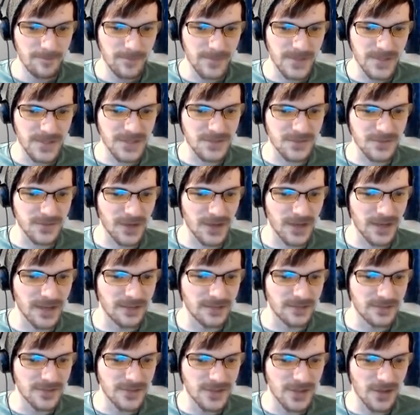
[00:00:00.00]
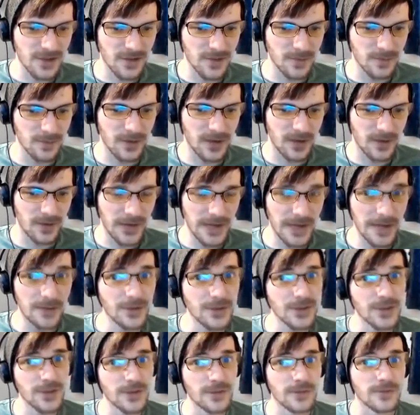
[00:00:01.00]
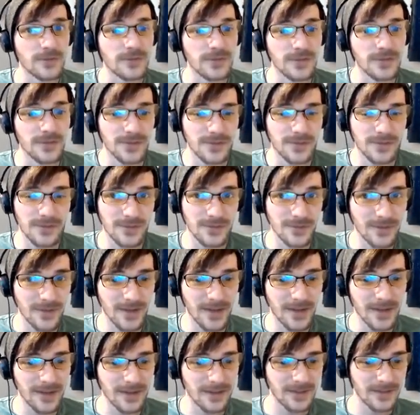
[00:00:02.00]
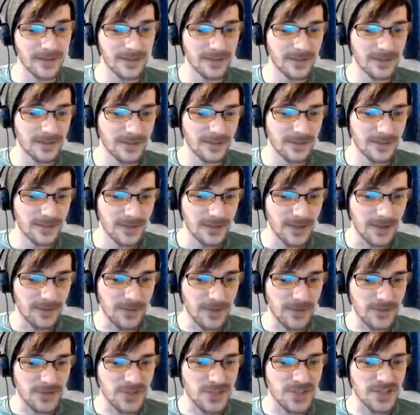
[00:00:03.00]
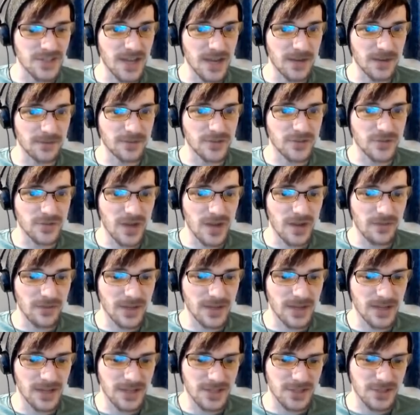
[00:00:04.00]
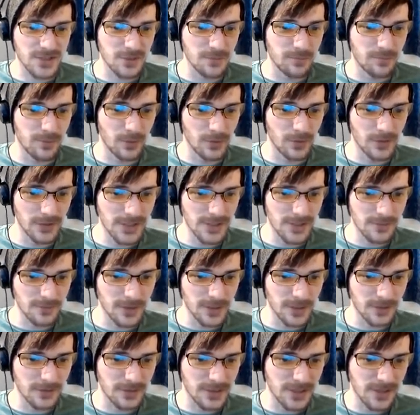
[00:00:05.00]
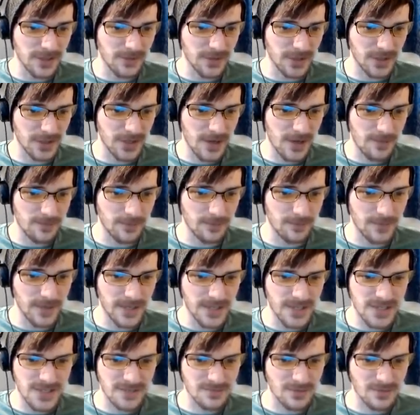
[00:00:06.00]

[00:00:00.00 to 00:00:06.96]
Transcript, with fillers: This is fine. It's going well. How are you? Are you doing all right? Have you ever seen anyone drive a car so poorly? Well, give it a couple minutes.